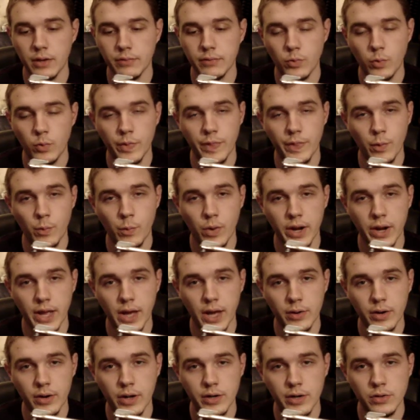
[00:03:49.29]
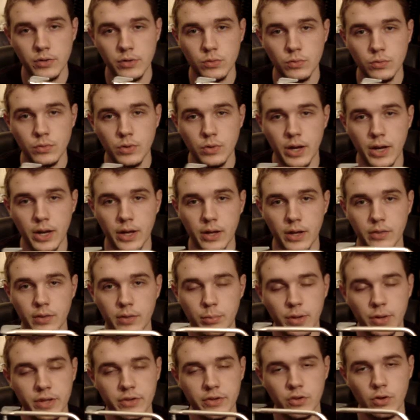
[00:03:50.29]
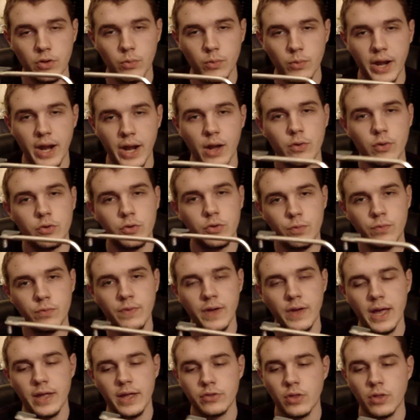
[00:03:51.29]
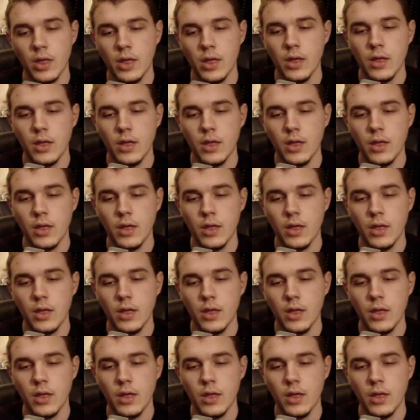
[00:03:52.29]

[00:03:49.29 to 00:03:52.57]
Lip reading: for when they run out on you. The blades don't run out too fast.